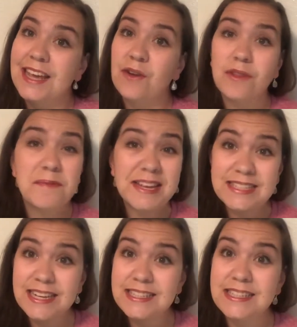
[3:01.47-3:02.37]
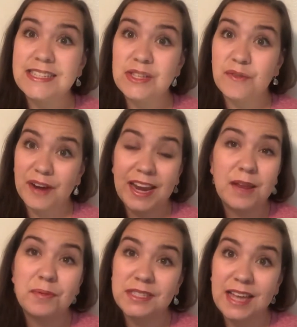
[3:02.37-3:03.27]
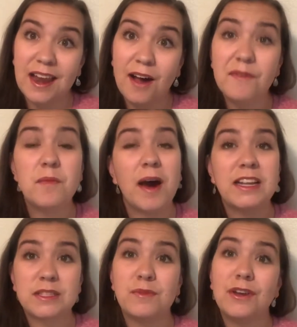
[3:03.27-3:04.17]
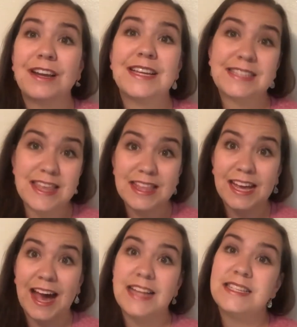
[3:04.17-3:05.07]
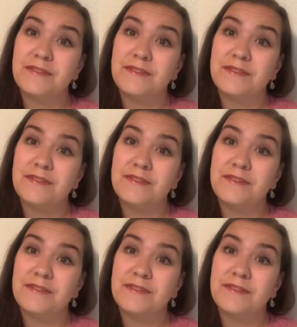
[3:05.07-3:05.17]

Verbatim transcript: it only makes sense, since over 80% of the body's immunity is in the gut.